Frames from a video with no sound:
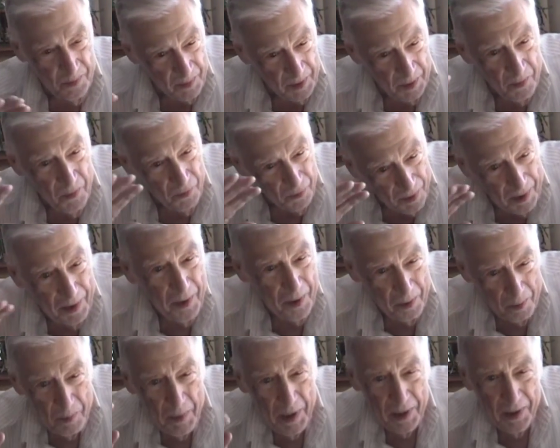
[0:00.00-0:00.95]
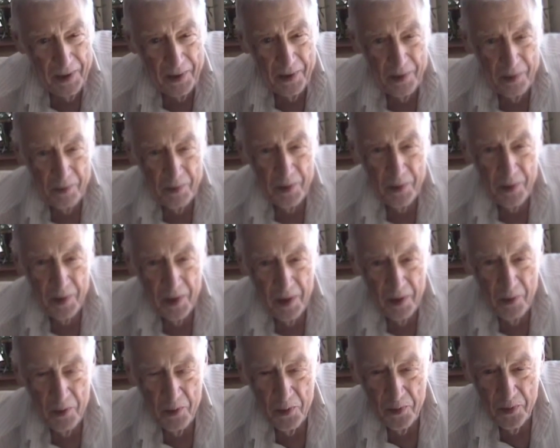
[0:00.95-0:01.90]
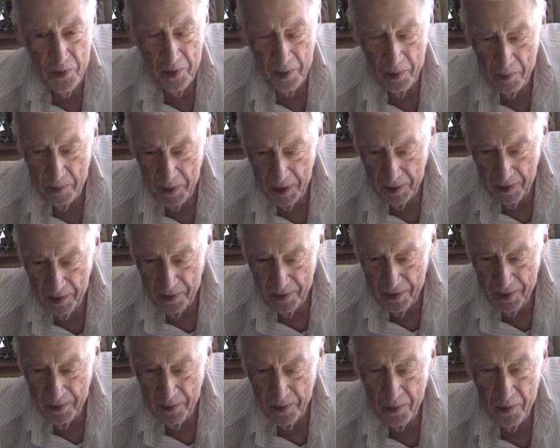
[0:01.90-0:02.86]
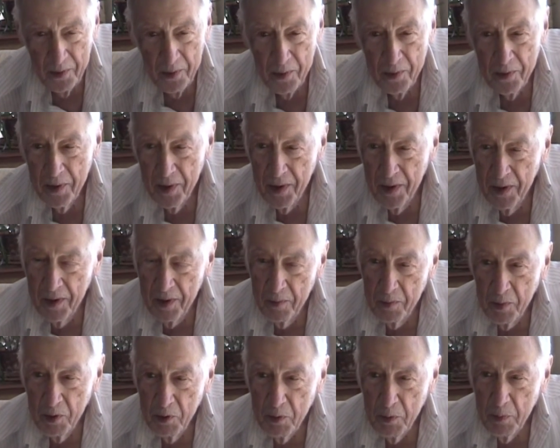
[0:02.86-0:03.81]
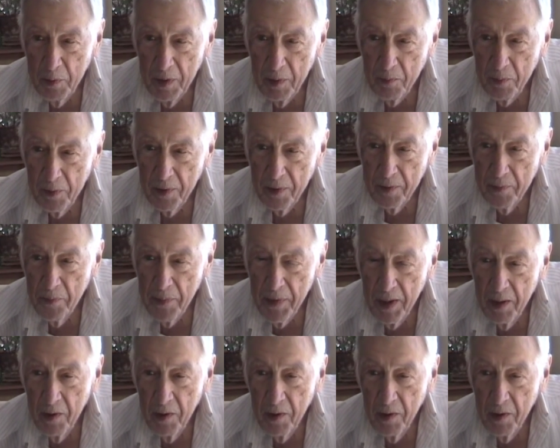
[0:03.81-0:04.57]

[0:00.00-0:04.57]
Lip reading: I think making a very interesting melody, although most people